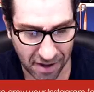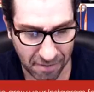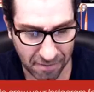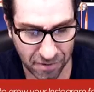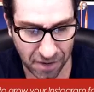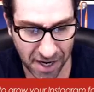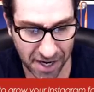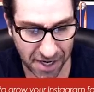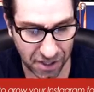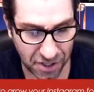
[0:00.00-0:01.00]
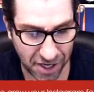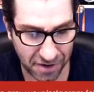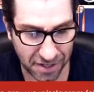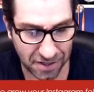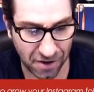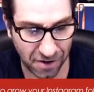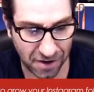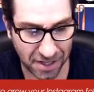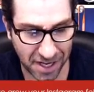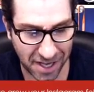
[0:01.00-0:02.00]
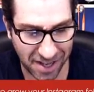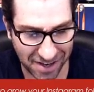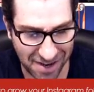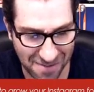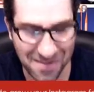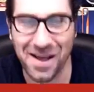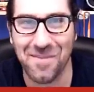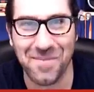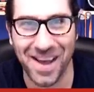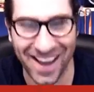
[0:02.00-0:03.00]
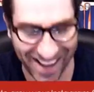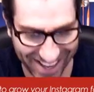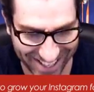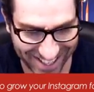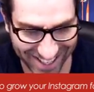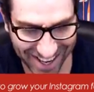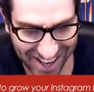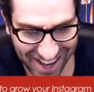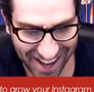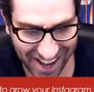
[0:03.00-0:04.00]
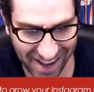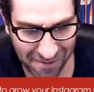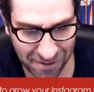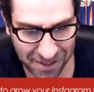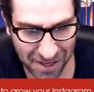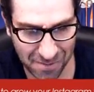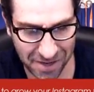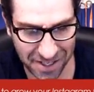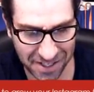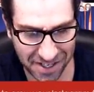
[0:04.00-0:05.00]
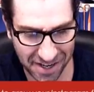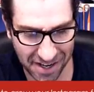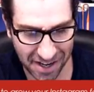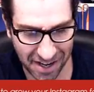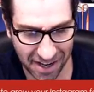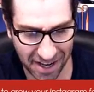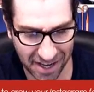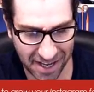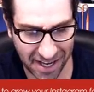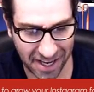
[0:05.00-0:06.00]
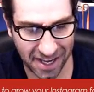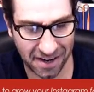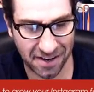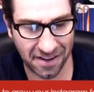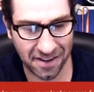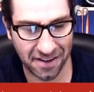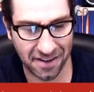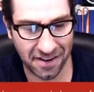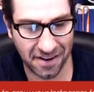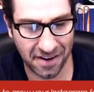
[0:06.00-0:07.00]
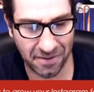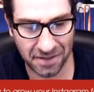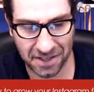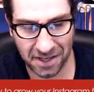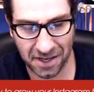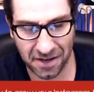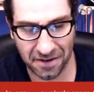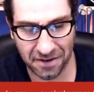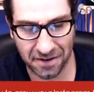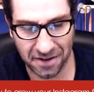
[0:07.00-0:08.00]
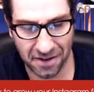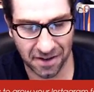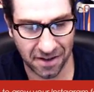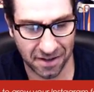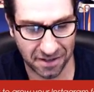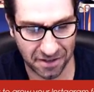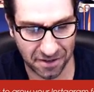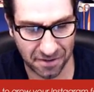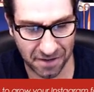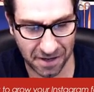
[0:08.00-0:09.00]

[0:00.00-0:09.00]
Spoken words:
I'm trying to share this darn thing to my page, and for some reason, I can't. Let me see here. So,